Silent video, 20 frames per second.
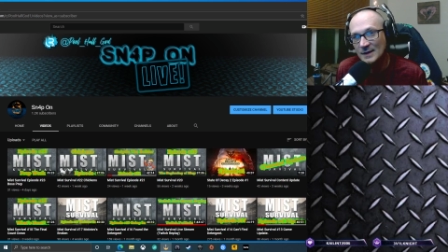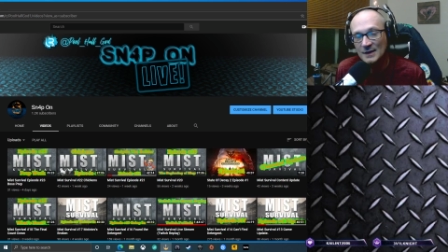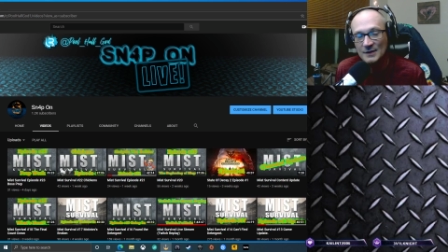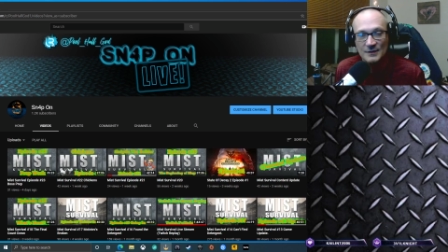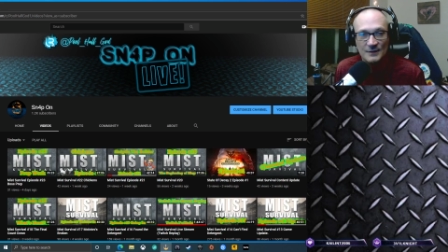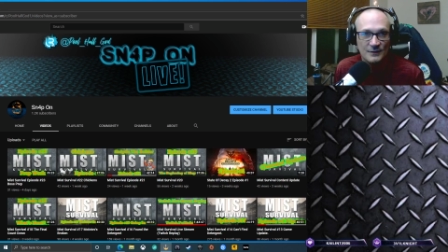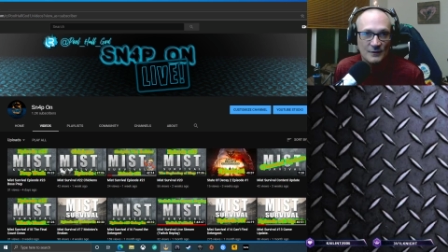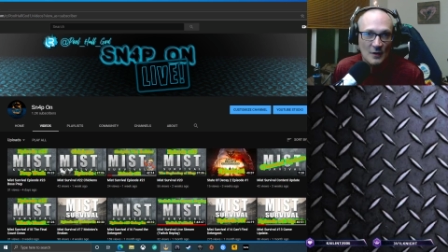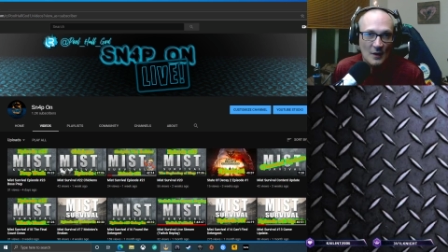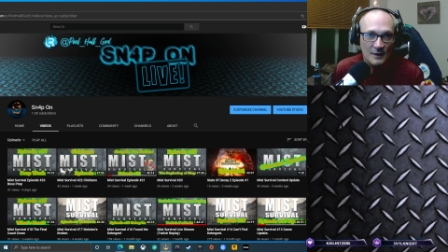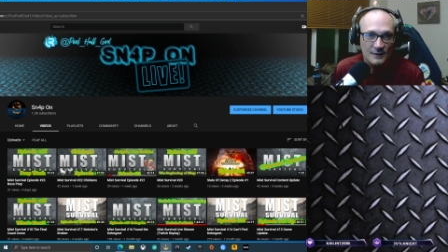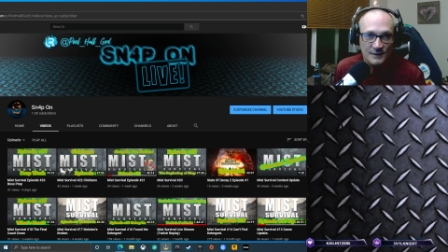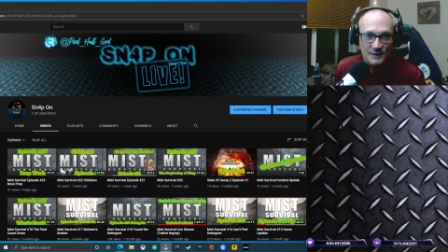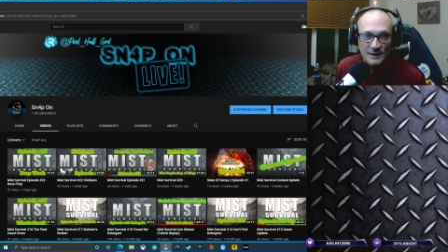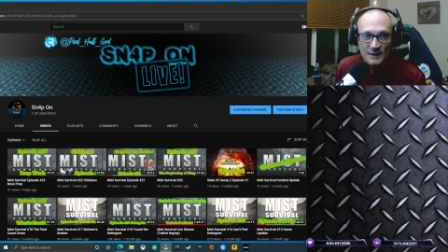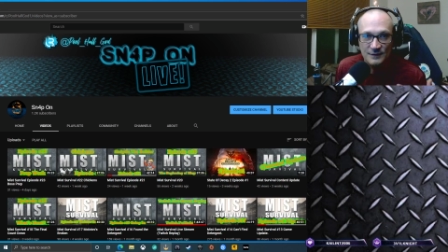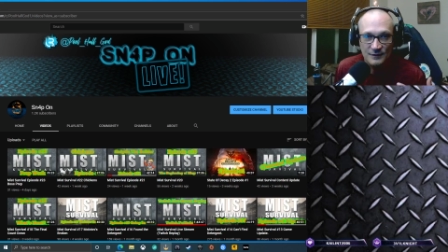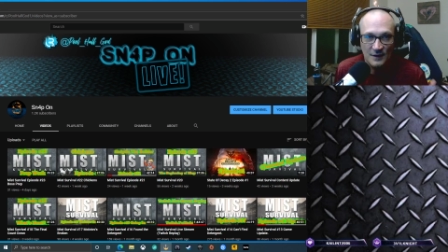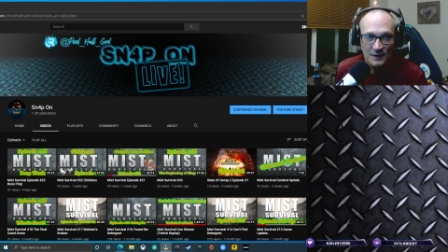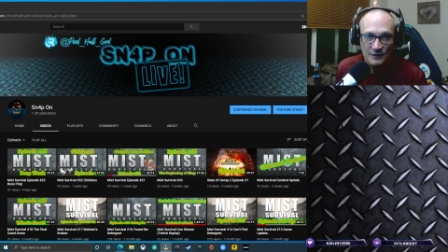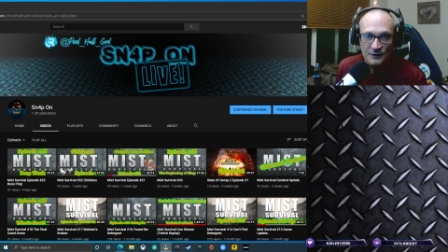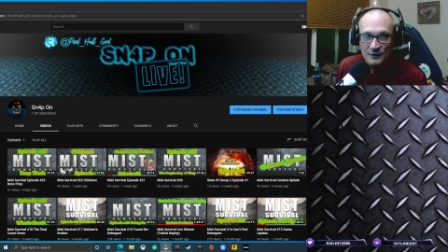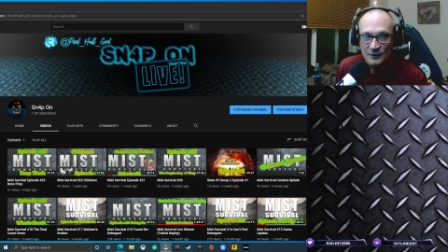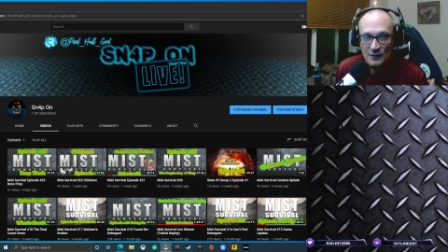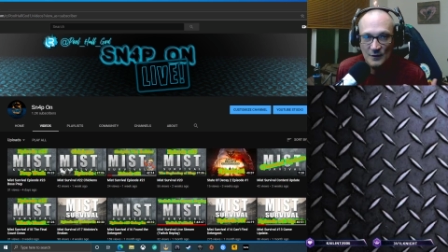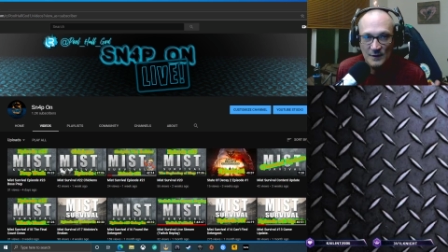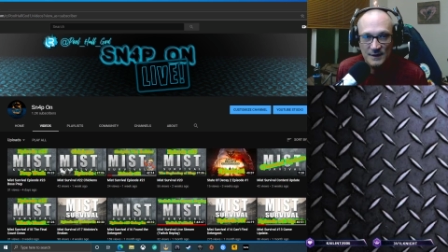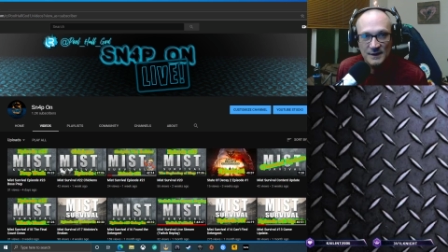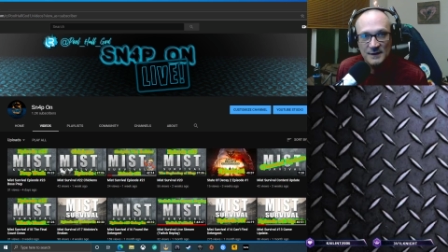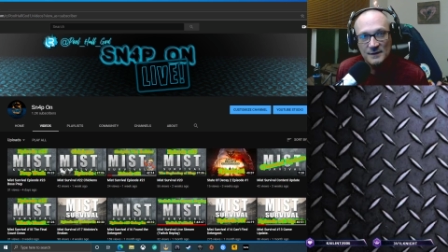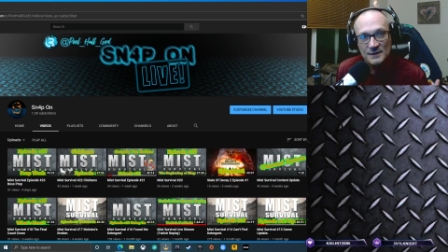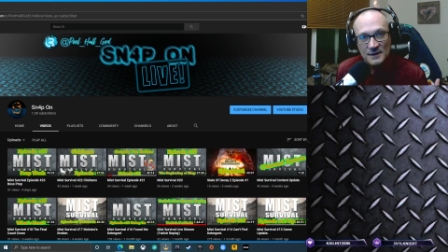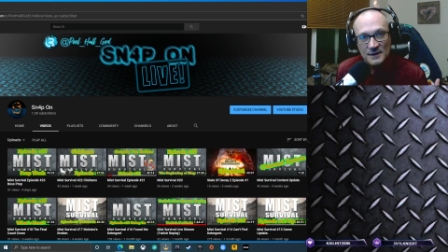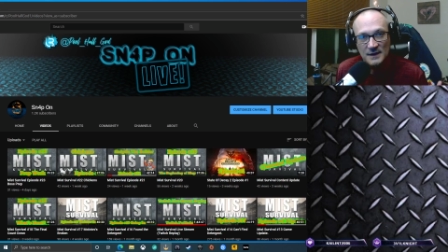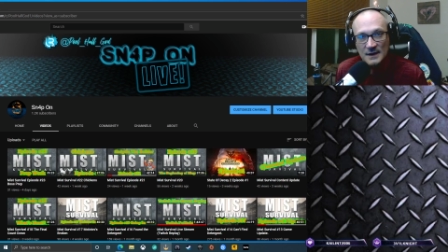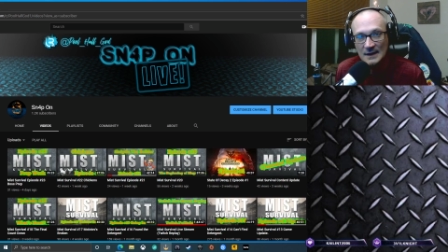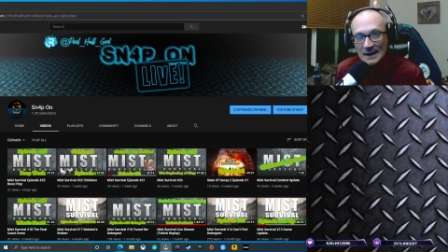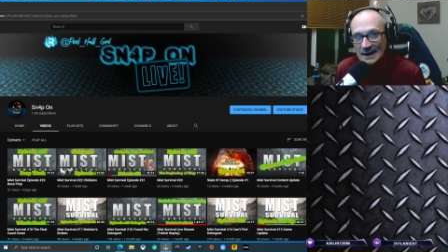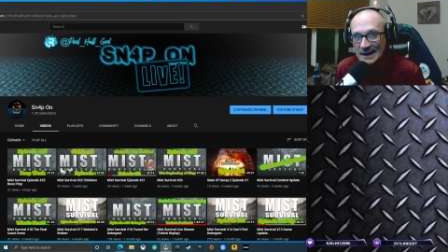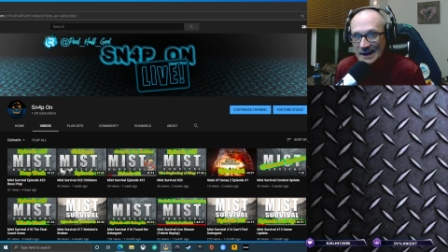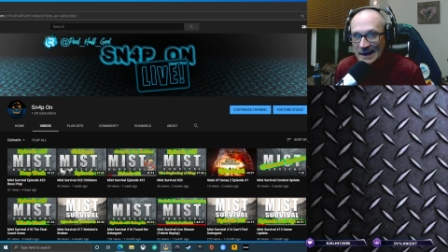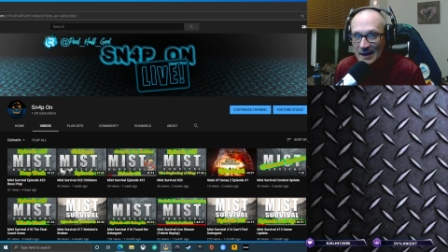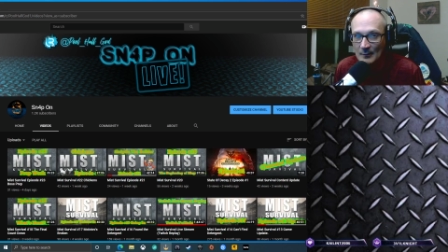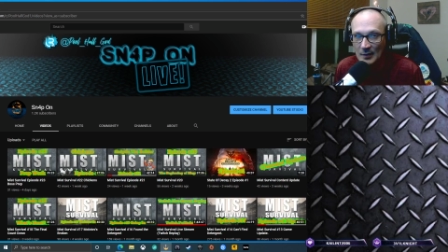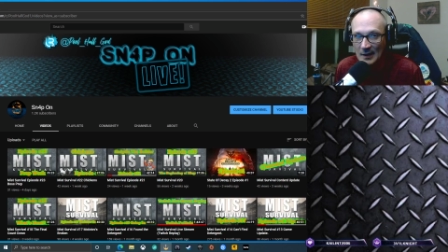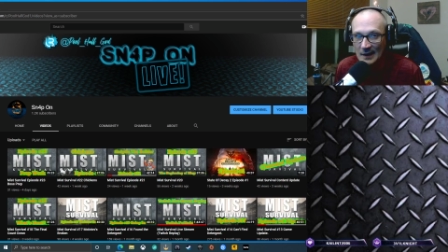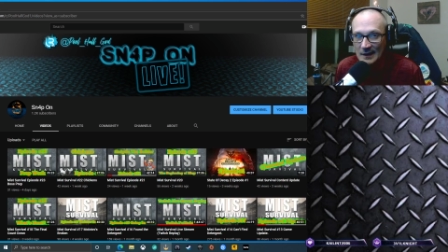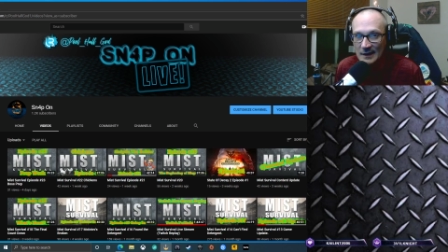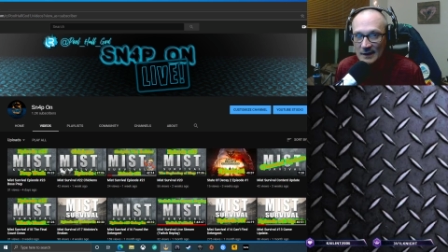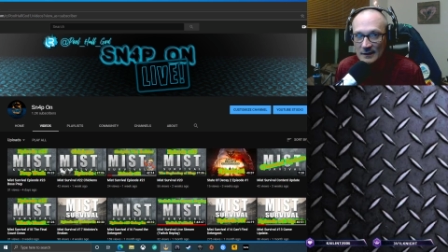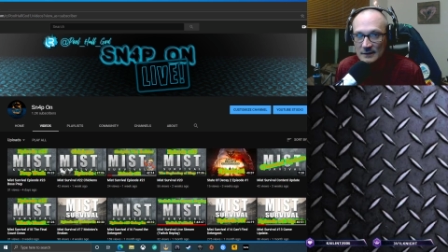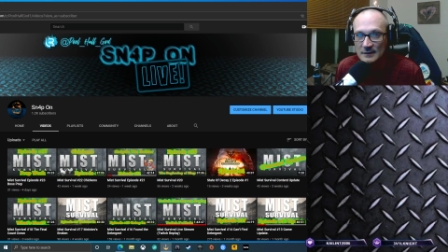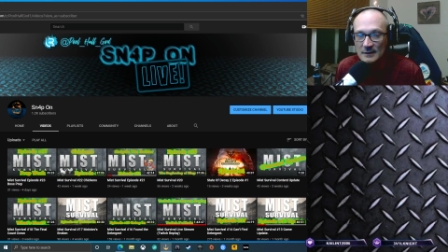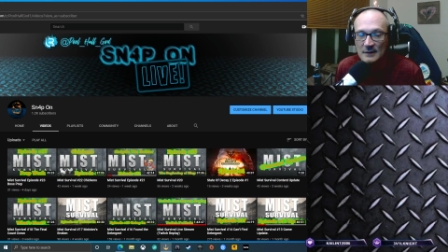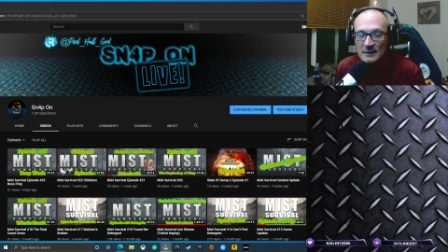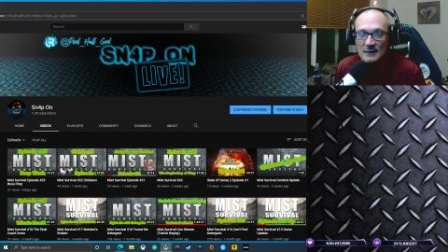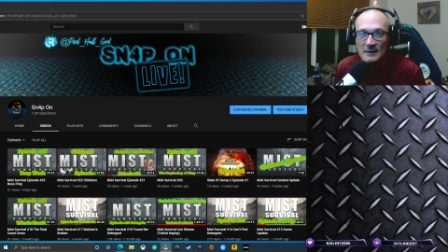It's just causing these issues with DC, and I can't play it.